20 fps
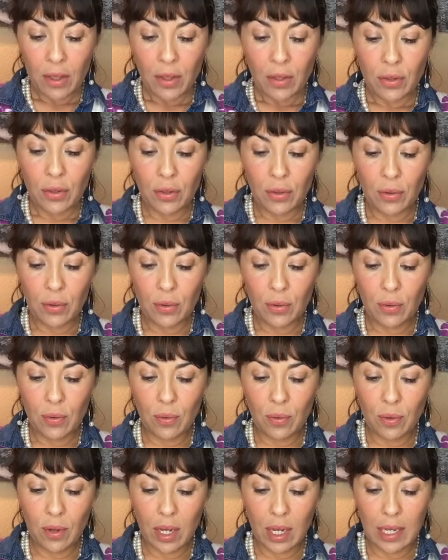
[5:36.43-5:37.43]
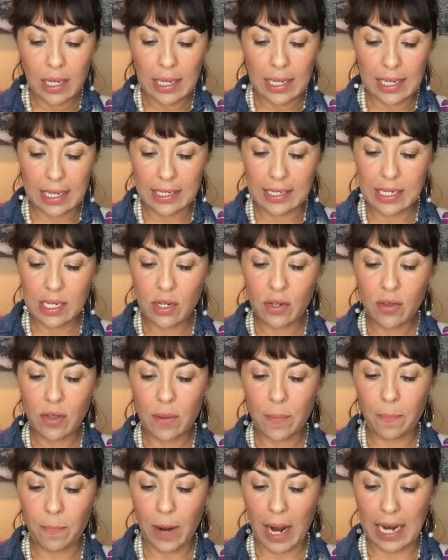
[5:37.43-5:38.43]
You can continue to
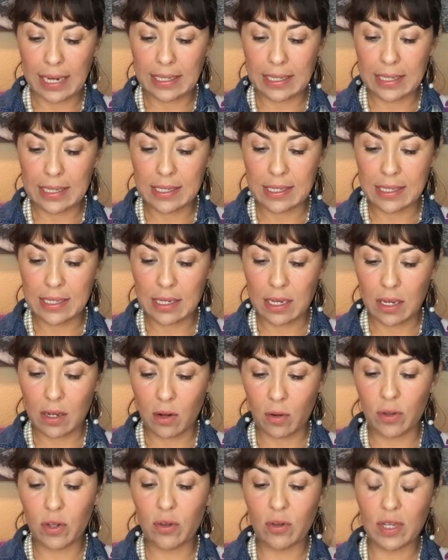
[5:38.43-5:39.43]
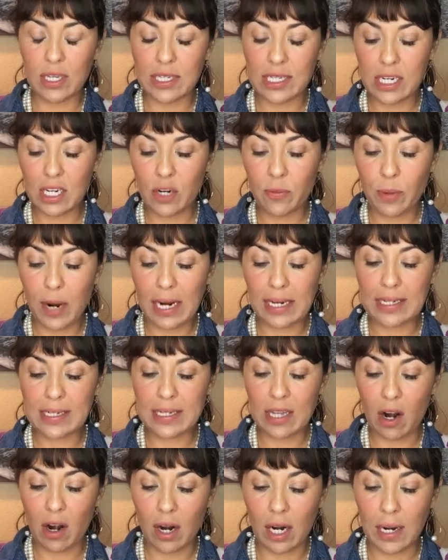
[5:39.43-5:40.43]
practice
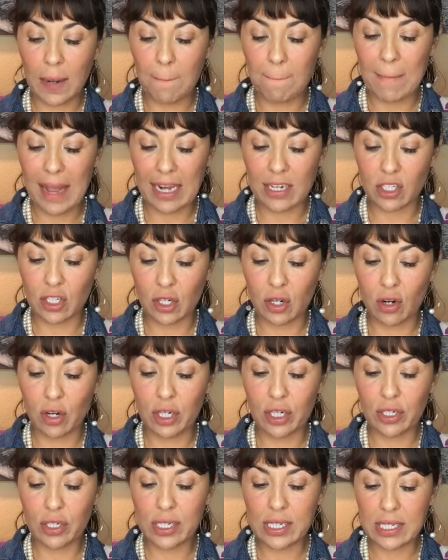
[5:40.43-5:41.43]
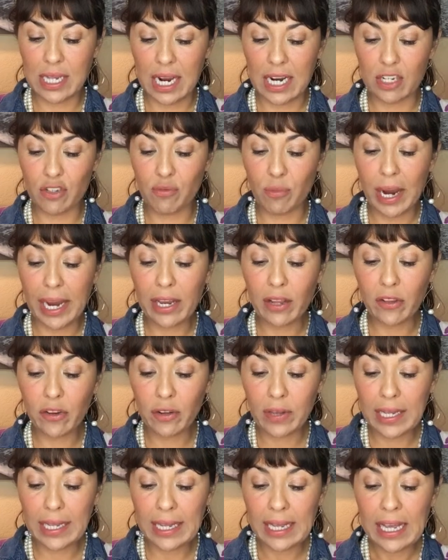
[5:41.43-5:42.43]
the heart magic on your desires
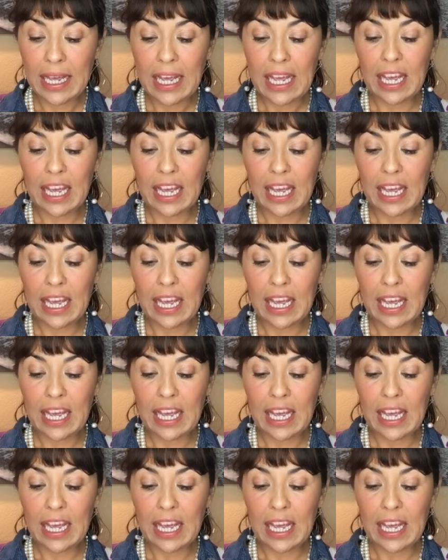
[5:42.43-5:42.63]
regularly